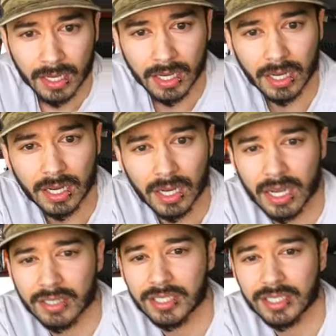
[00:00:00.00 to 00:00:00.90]

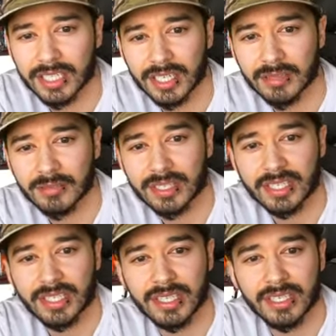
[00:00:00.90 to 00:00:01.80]
How's the JDM
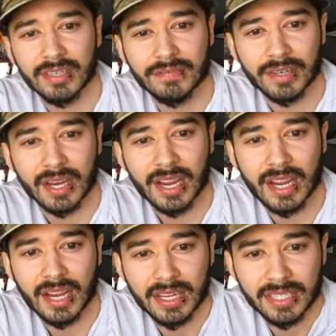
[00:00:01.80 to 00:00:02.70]
scene for
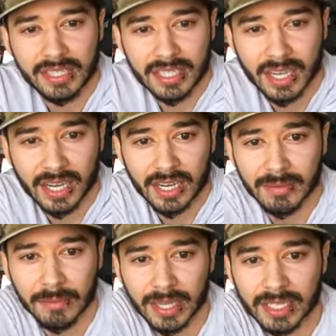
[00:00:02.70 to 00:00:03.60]

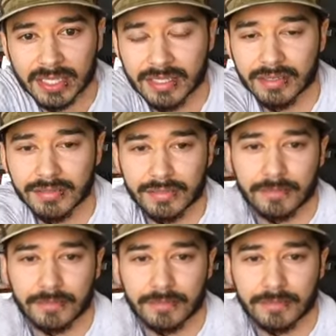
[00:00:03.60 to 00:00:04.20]
hand-tied bass stuff?